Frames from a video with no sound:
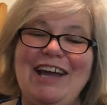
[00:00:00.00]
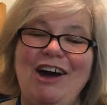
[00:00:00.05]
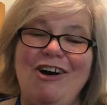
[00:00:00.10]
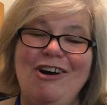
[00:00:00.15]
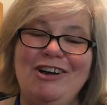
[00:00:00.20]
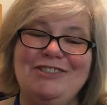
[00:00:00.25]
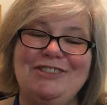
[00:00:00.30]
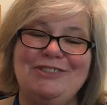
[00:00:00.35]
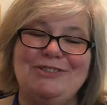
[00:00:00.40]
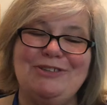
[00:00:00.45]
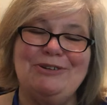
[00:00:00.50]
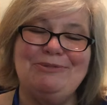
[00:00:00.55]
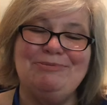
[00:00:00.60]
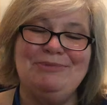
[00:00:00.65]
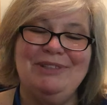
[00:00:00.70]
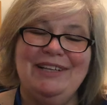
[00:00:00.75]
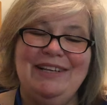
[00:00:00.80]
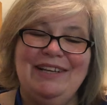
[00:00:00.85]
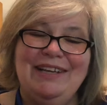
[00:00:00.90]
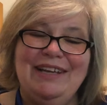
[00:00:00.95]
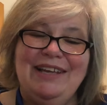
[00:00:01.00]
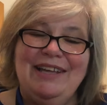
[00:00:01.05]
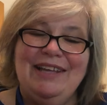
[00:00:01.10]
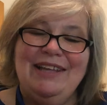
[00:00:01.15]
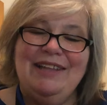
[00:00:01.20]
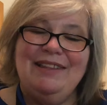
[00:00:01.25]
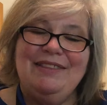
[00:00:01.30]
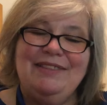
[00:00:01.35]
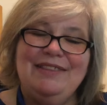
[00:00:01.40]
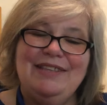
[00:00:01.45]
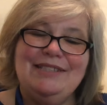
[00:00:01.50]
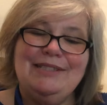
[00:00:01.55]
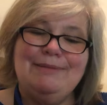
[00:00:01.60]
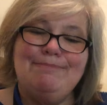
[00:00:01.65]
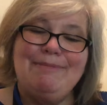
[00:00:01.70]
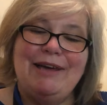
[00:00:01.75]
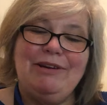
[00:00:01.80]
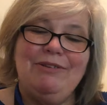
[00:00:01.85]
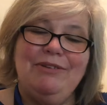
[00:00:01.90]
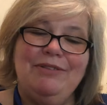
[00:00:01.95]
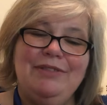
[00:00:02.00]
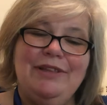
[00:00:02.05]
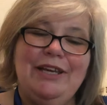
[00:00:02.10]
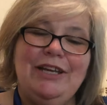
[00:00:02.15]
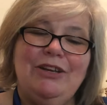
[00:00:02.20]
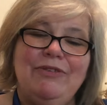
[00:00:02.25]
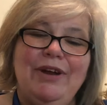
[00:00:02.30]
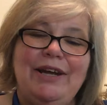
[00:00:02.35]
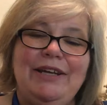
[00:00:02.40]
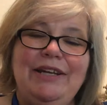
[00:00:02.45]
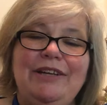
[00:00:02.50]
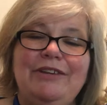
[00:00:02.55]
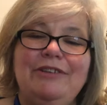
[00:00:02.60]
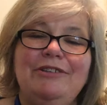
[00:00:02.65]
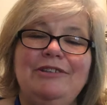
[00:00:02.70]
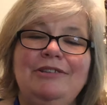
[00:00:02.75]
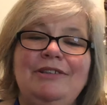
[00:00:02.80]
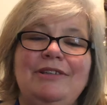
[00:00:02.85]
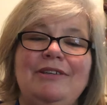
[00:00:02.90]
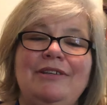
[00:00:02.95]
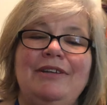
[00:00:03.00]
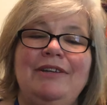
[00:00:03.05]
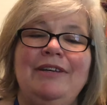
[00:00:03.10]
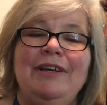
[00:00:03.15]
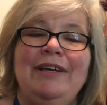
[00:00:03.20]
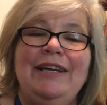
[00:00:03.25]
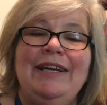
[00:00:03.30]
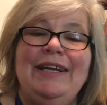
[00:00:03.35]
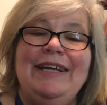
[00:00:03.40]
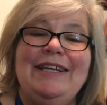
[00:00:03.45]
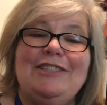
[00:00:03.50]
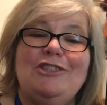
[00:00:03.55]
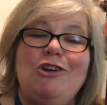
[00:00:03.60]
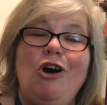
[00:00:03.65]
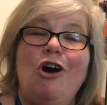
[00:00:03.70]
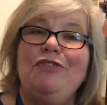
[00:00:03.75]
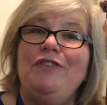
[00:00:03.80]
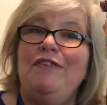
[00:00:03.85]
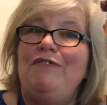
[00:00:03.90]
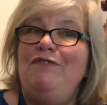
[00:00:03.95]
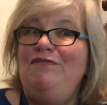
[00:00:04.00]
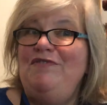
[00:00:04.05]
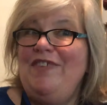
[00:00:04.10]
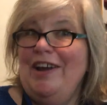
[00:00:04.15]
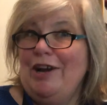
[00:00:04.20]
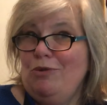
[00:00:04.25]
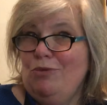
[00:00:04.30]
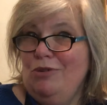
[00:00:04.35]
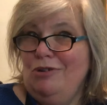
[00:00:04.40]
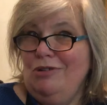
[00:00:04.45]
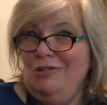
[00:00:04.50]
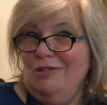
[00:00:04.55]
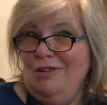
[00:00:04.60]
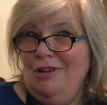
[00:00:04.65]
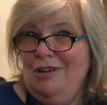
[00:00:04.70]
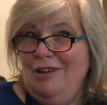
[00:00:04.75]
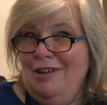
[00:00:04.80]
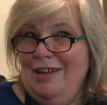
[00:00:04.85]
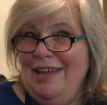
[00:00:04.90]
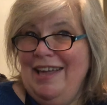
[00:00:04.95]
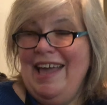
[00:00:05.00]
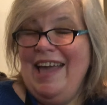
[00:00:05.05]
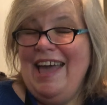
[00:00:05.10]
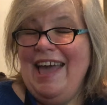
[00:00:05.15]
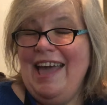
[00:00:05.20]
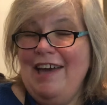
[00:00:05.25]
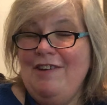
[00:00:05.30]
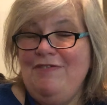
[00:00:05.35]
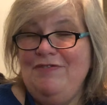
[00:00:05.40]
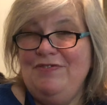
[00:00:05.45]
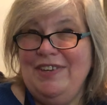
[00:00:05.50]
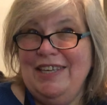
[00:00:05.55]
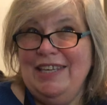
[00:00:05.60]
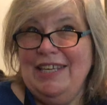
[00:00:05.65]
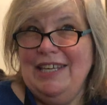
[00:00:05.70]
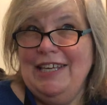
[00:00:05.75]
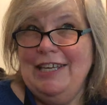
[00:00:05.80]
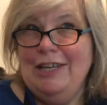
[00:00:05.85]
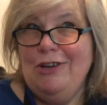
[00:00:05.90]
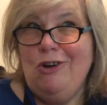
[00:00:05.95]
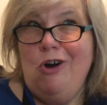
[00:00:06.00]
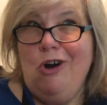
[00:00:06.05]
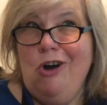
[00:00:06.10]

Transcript: Also, this metal thing right here is called the ferrule, F-E-R-R-U-L-E,